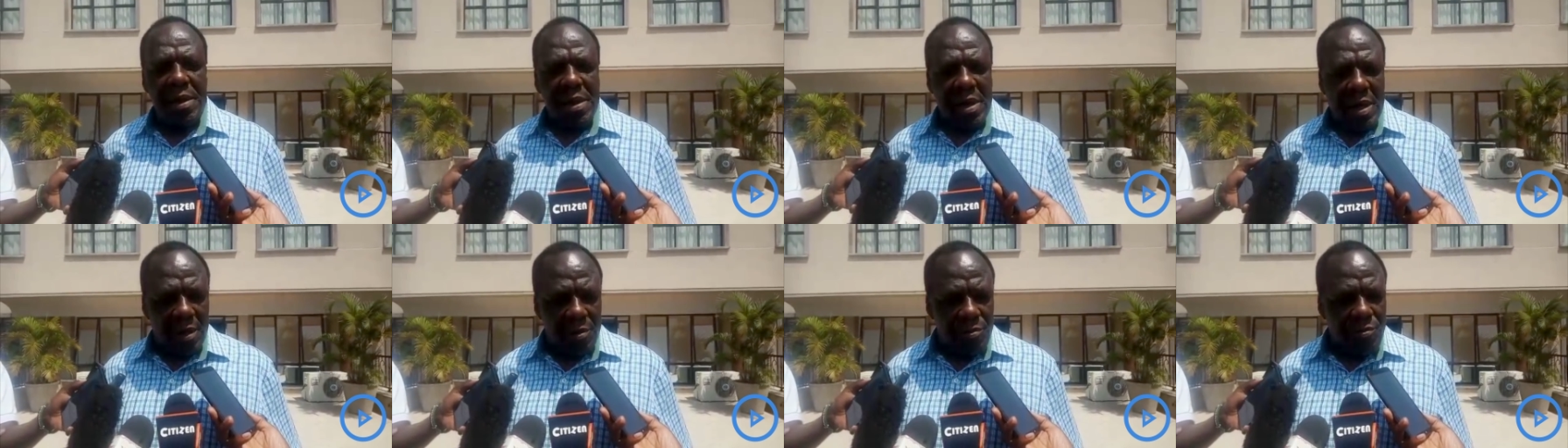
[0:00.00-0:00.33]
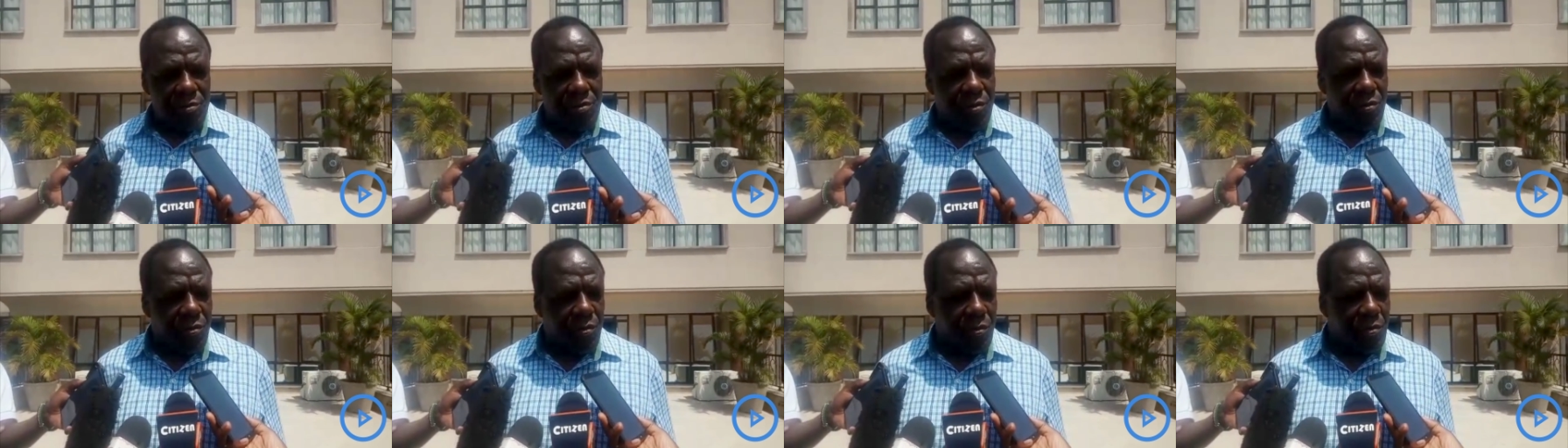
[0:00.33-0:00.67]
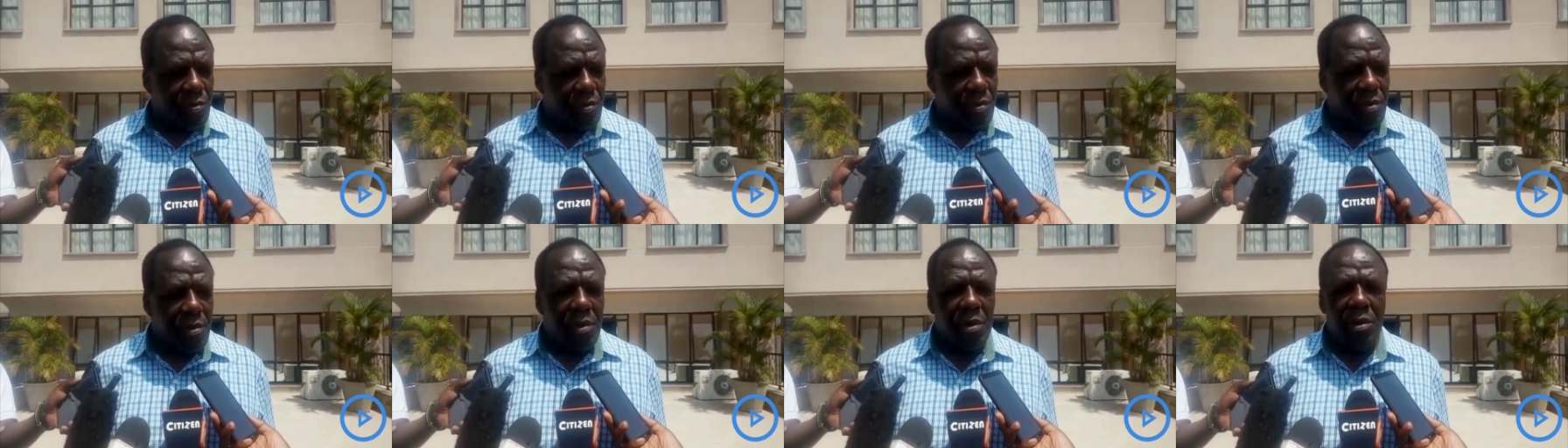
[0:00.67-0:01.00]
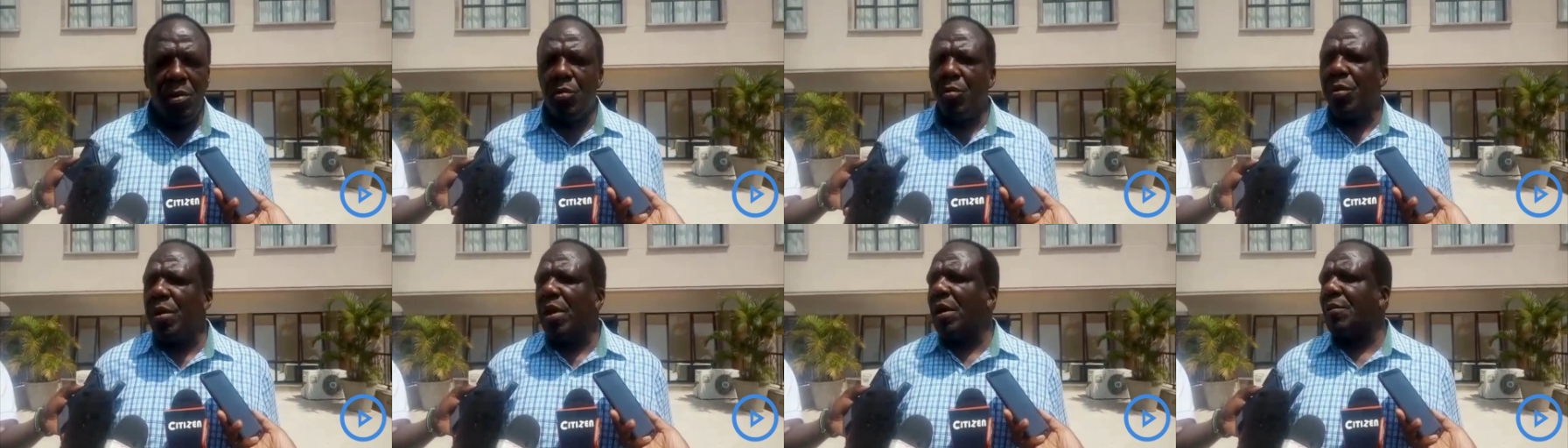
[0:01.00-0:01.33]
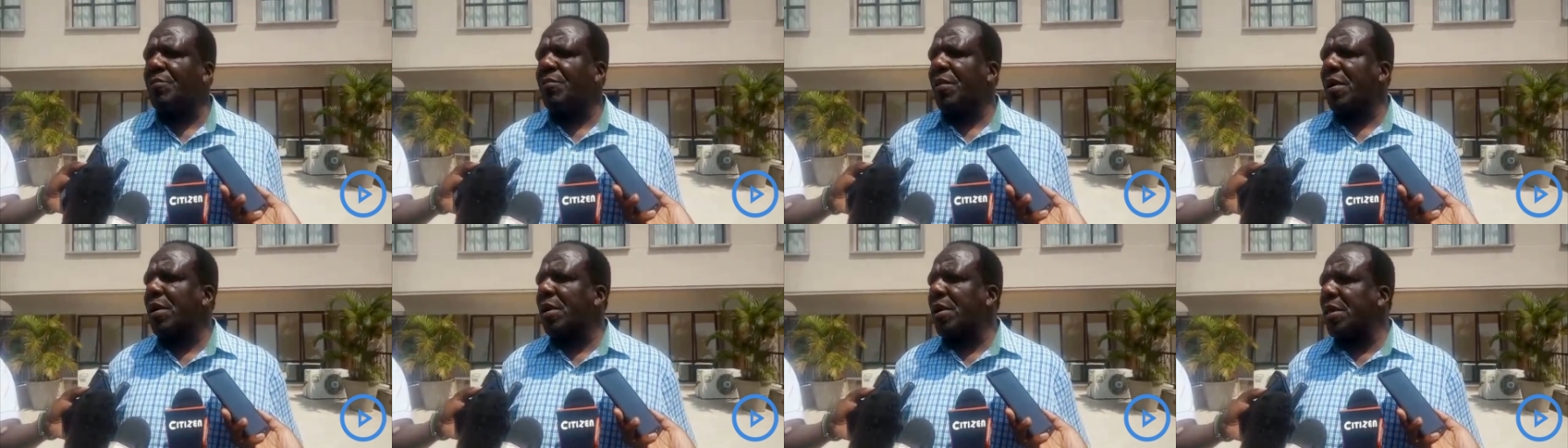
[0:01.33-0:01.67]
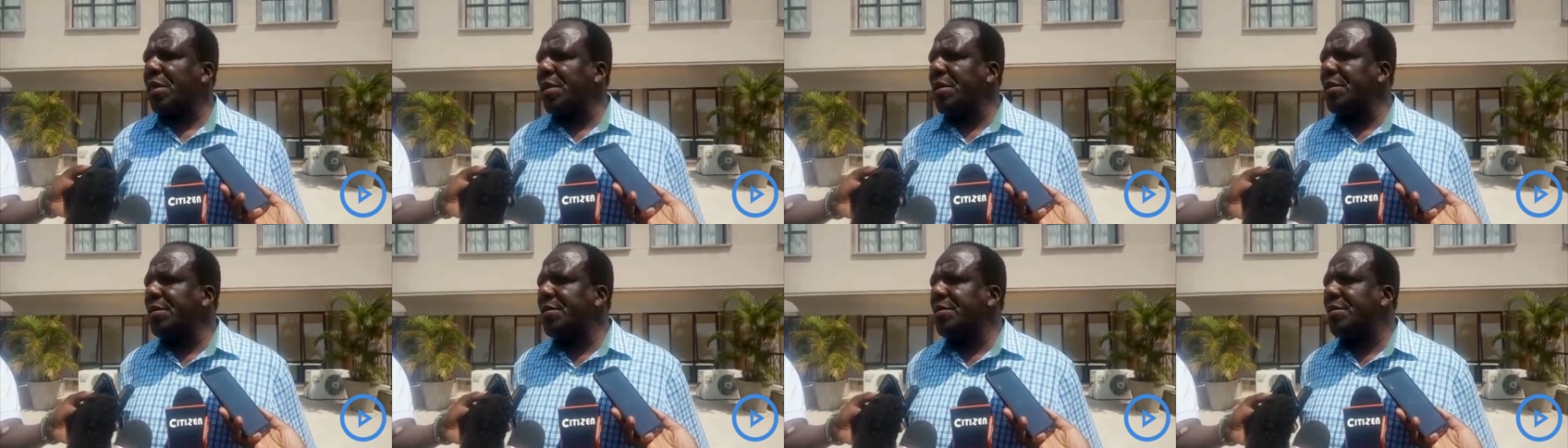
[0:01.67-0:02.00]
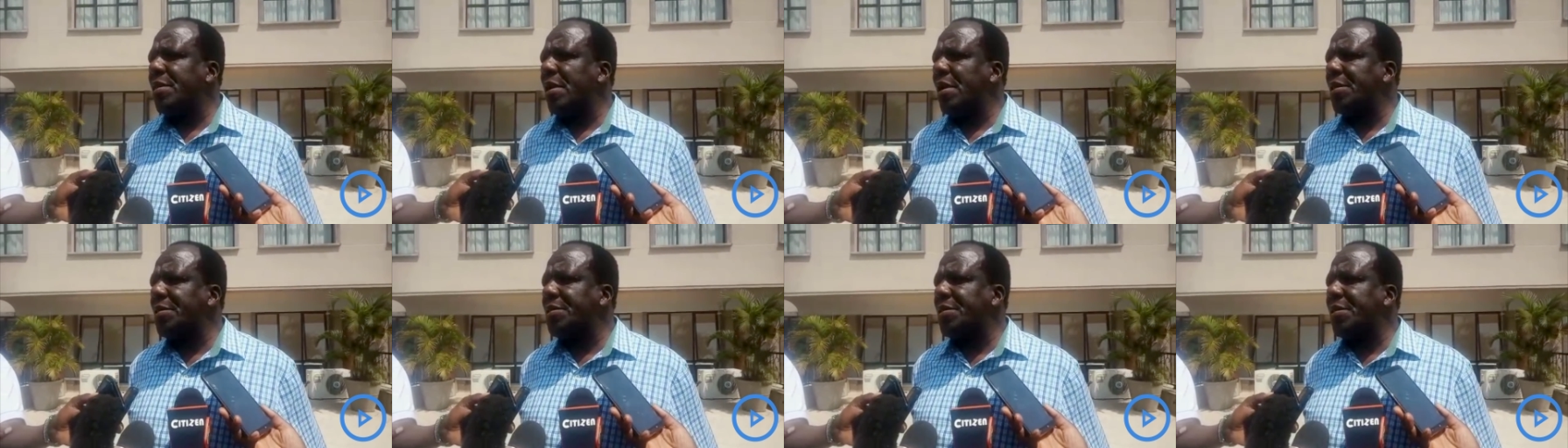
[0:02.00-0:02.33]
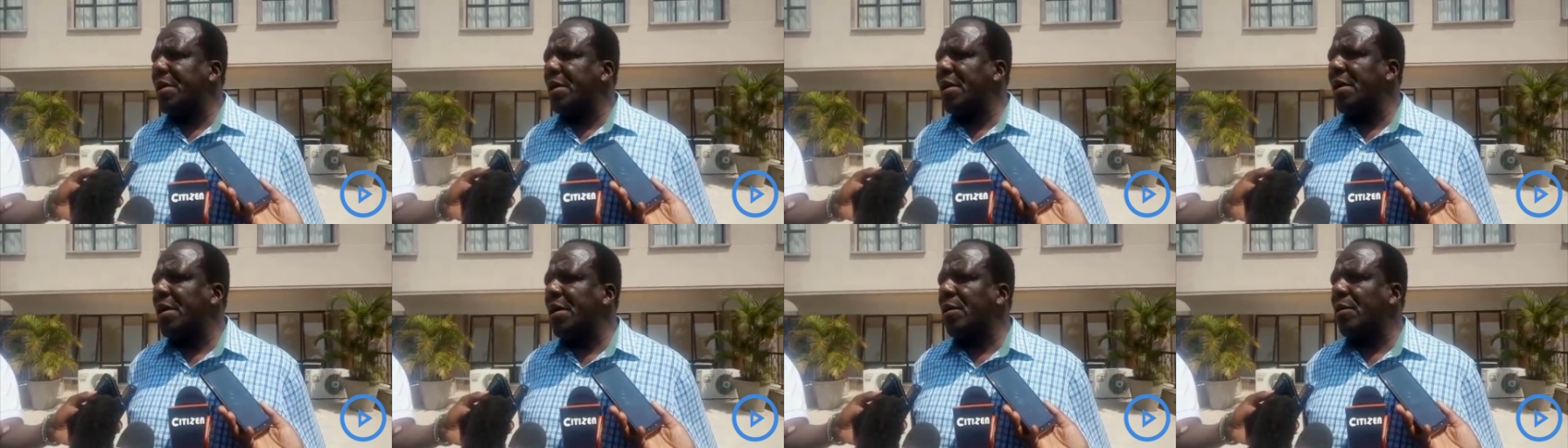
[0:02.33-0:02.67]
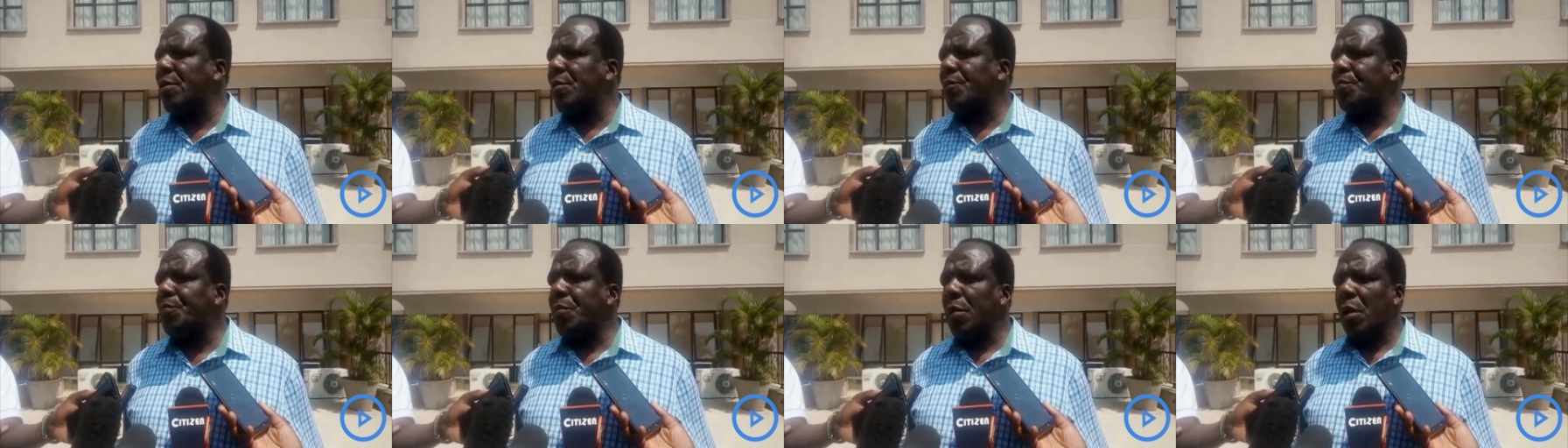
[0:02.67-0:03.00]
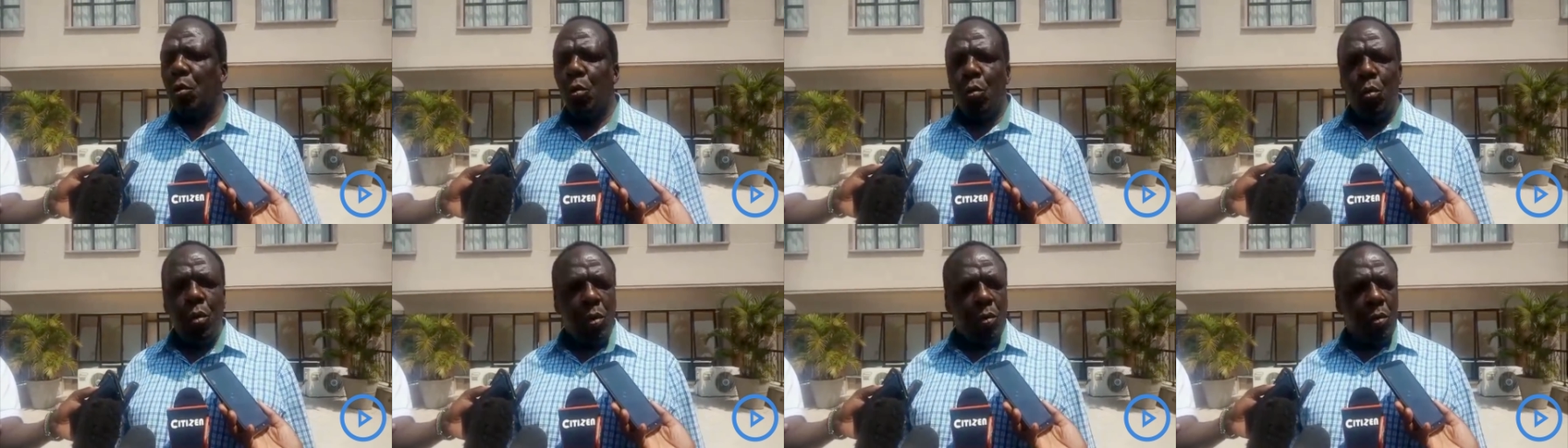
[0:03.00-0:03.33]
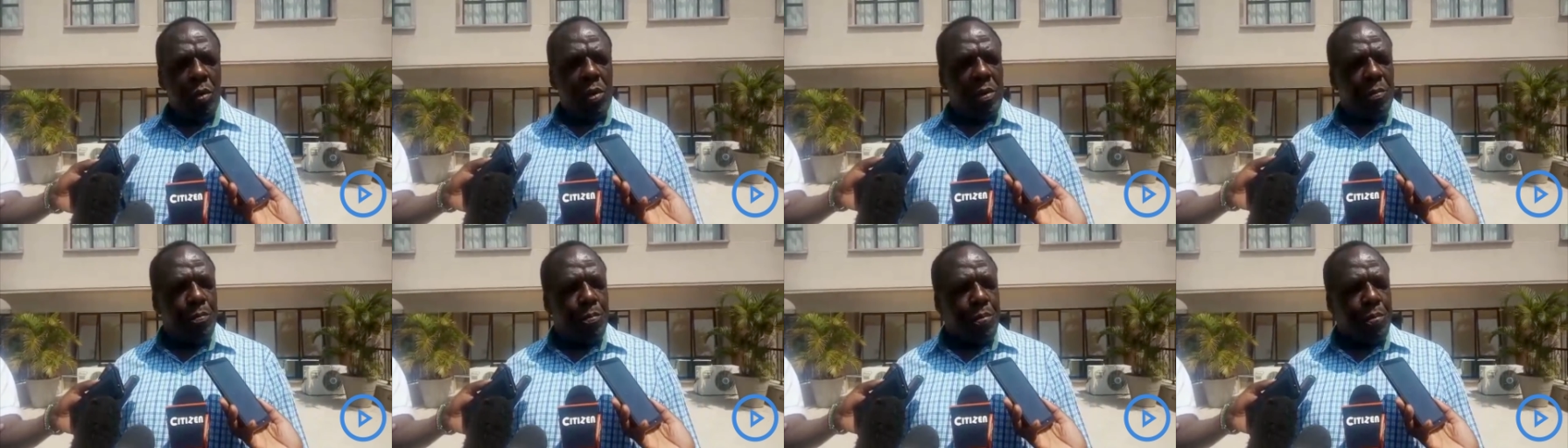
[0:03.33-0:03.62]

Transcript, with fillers: a council, we have agreed that uh, we will